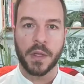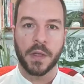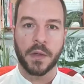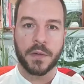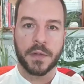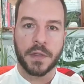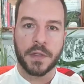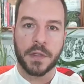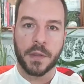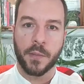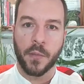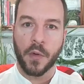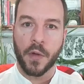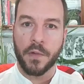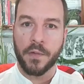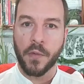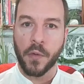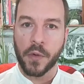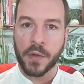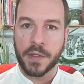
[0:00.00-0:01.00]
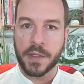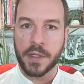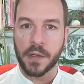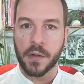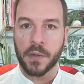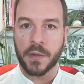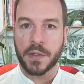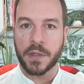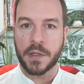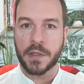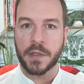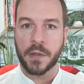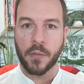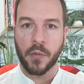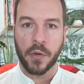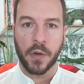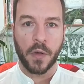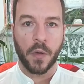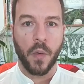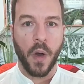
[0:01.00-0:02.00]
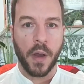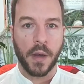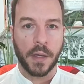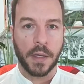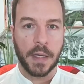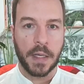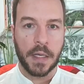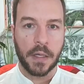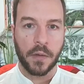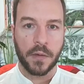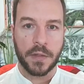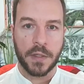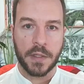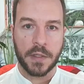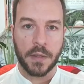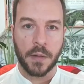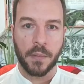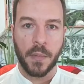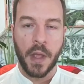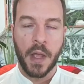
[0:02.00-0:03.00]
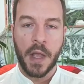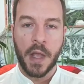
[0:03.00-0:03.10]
ecosystem or a forest ecosystem or an aquatic ecosystem,